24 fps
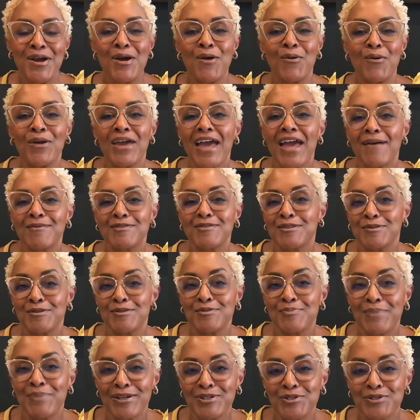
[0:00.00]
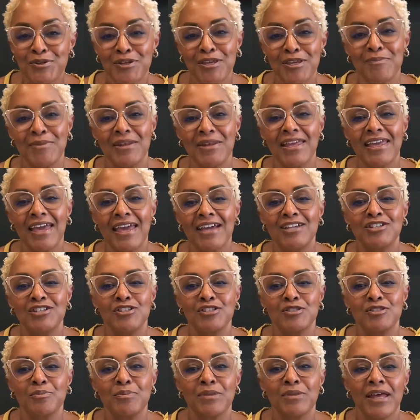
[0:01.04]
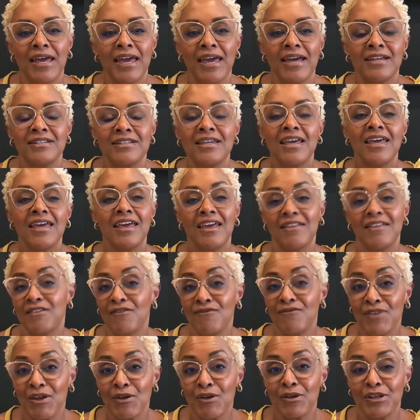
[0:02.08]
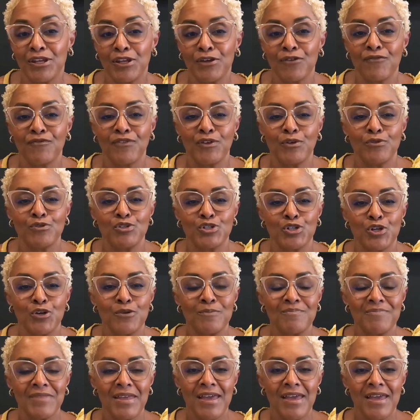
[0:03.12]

we have some special communications planned in the very near future.